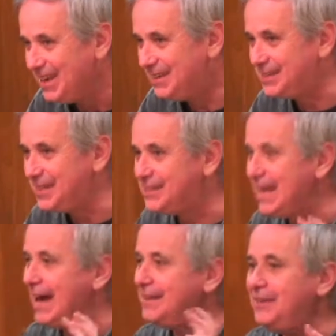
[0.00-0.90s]
This is the
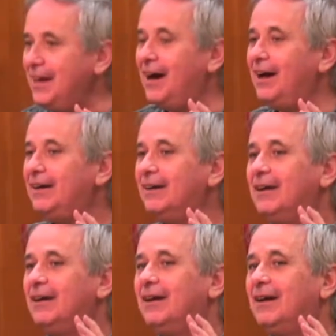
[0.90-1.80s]
idea,
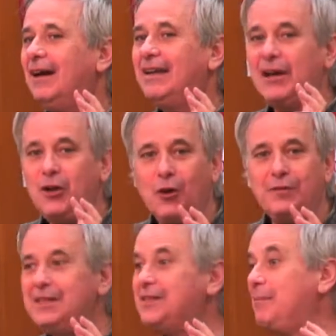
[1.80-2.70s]
and I know
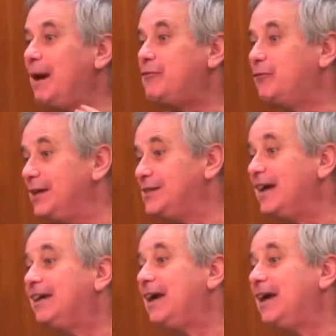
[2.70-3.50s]
these are my friends. I